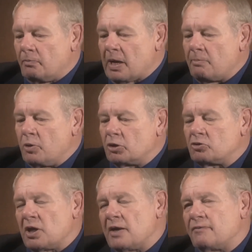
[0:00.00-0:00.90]
my book,
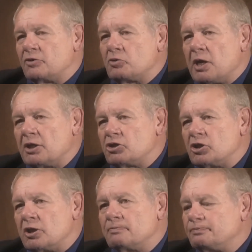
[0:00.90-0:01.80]
Triumph and Tragedy,